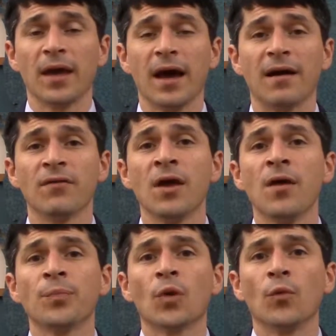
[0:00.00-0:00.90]

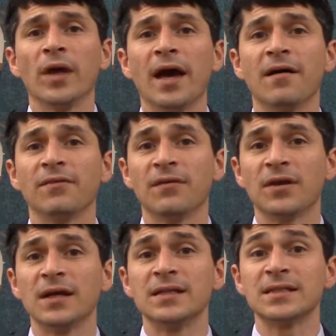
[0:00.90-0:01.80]
have
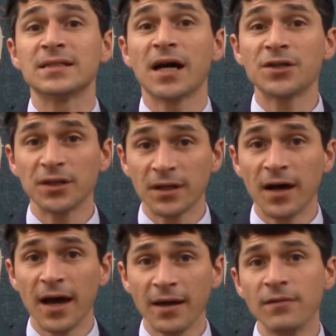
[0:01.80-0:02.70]
given a discussion
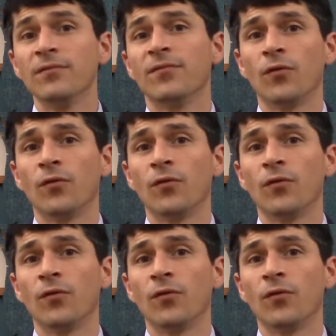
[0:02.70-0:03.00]
guide